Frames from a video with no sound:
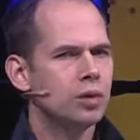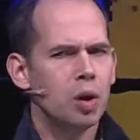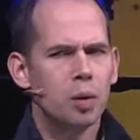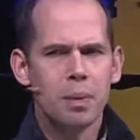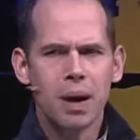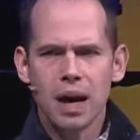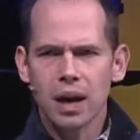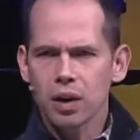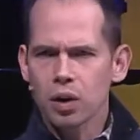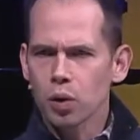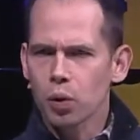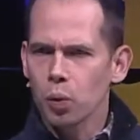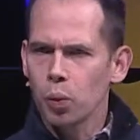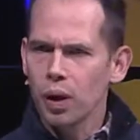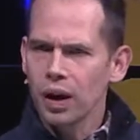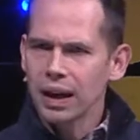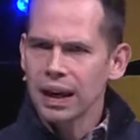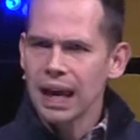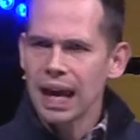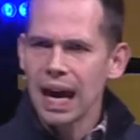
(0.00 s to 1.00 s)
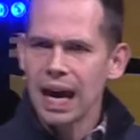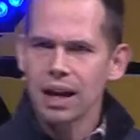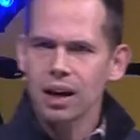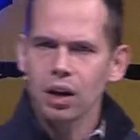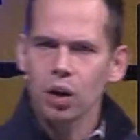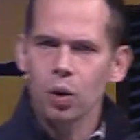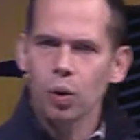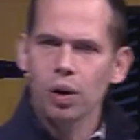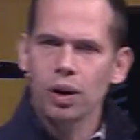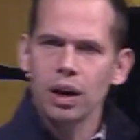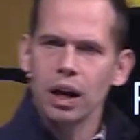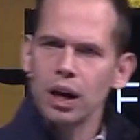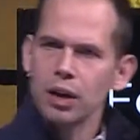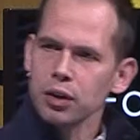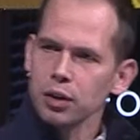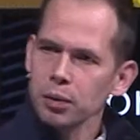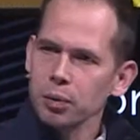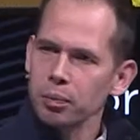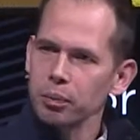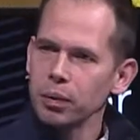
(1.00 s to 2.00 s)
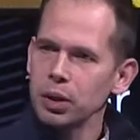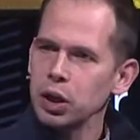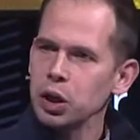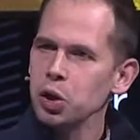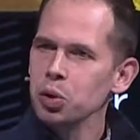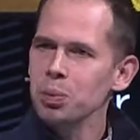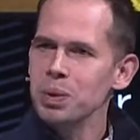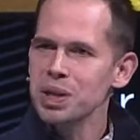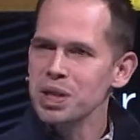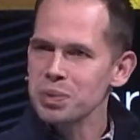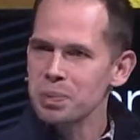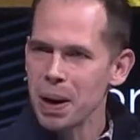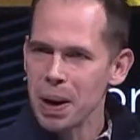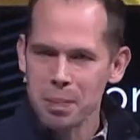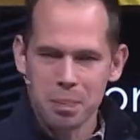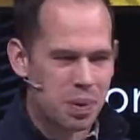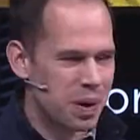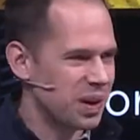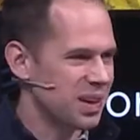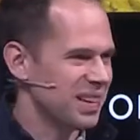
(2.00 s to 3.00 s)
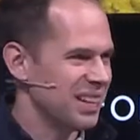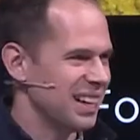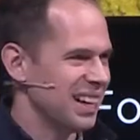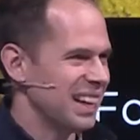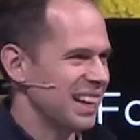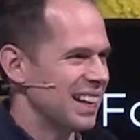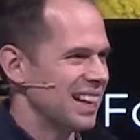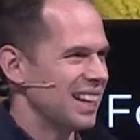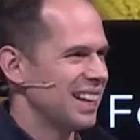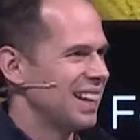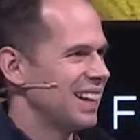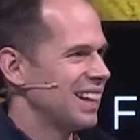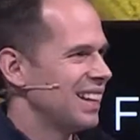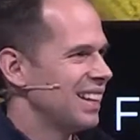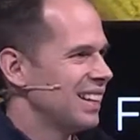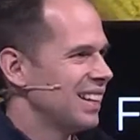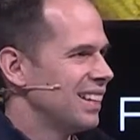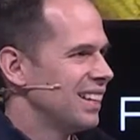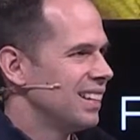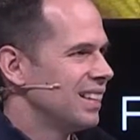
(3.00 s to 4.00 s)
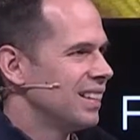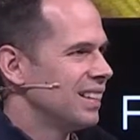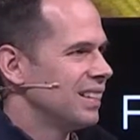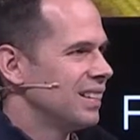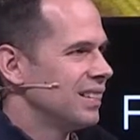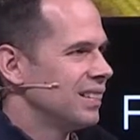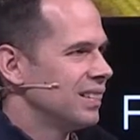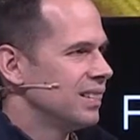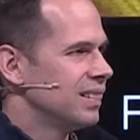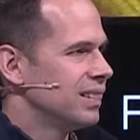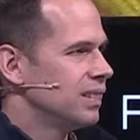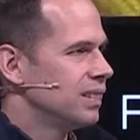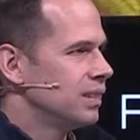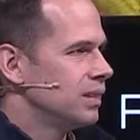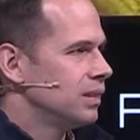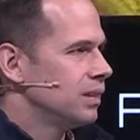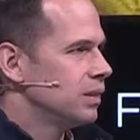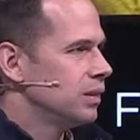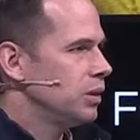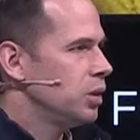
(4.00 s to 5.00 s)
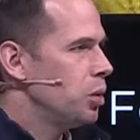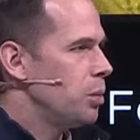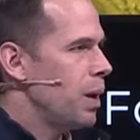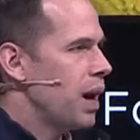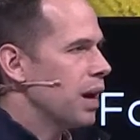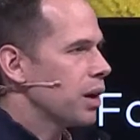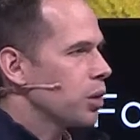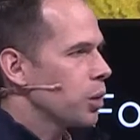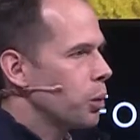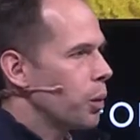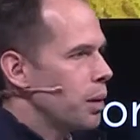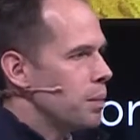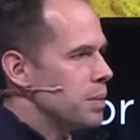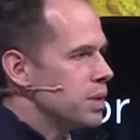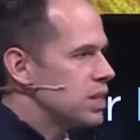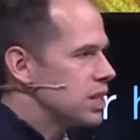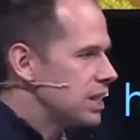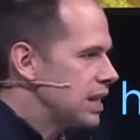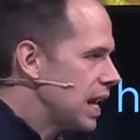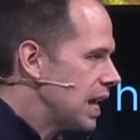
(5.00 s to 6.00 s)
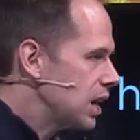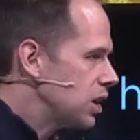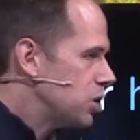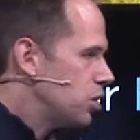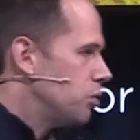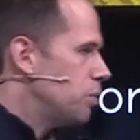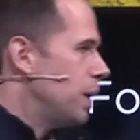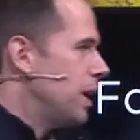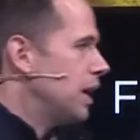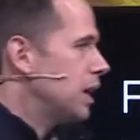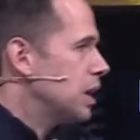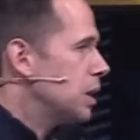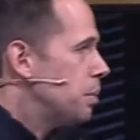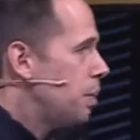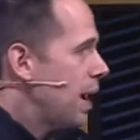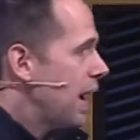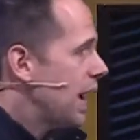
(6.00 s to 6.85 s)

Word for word: no matter what category other humans might put you in. No matter what mistakes you've made in the